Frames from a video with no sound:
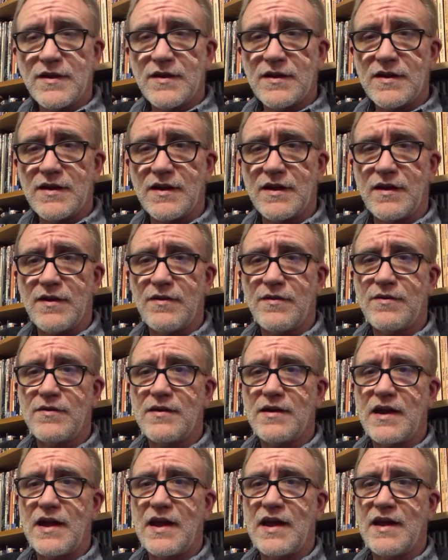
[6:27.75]

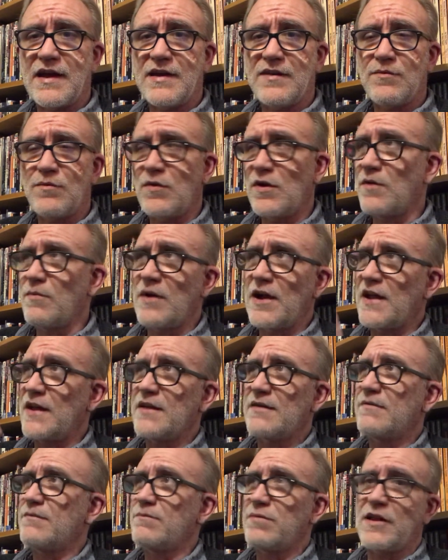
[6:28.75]
and one of my
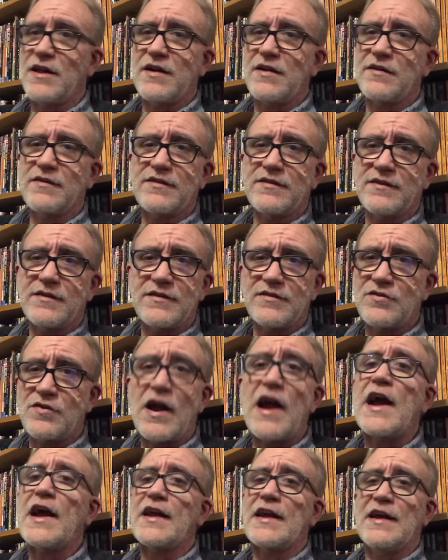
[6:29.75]
players is a
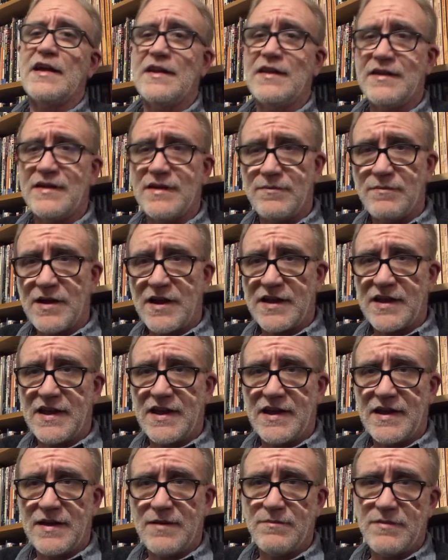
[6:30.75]
dragon in my game,
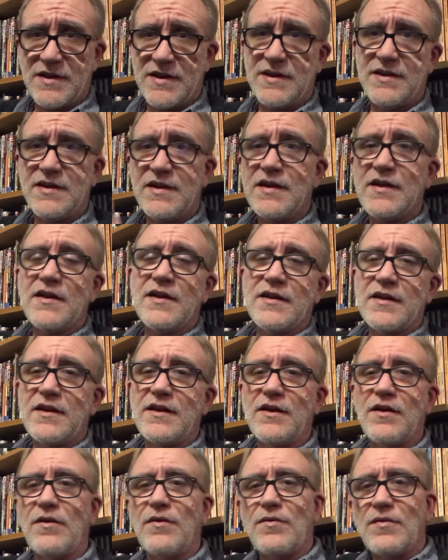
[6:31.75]
and
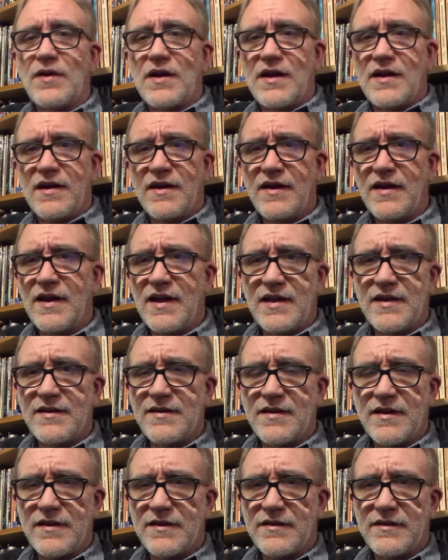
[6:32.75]

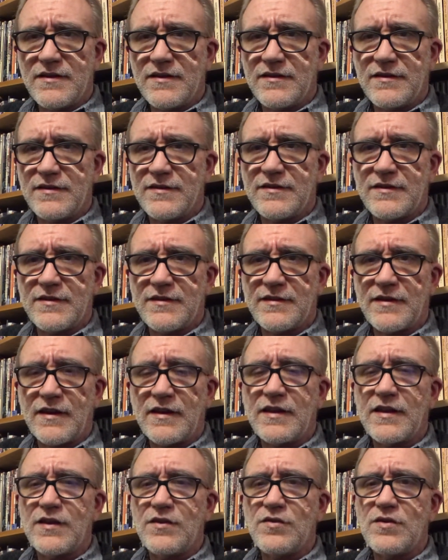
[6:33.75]
and just
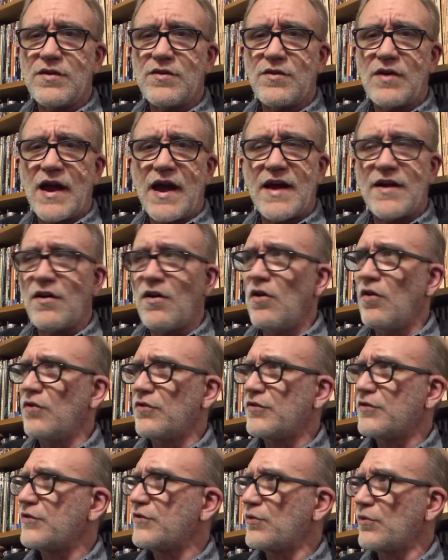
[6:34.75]
suddenly you had all
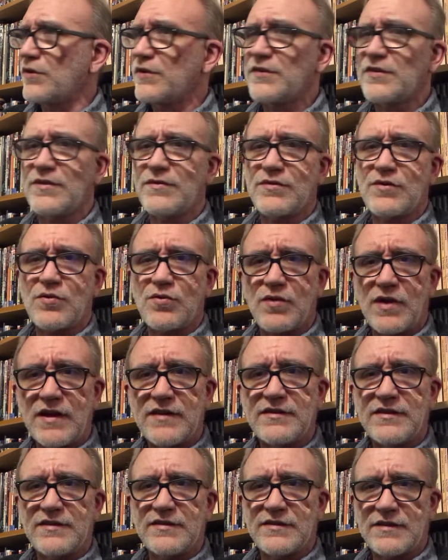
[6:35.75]
sorts of
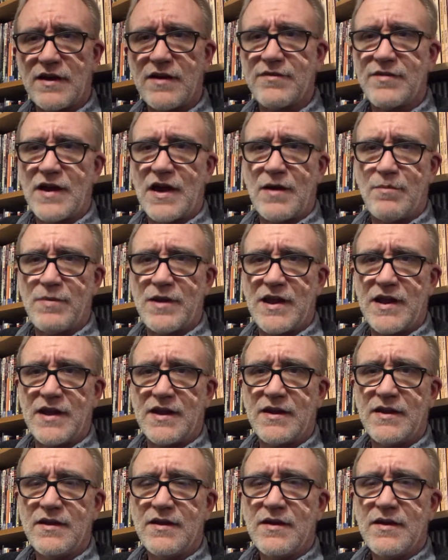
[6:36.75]
crazy stuff happening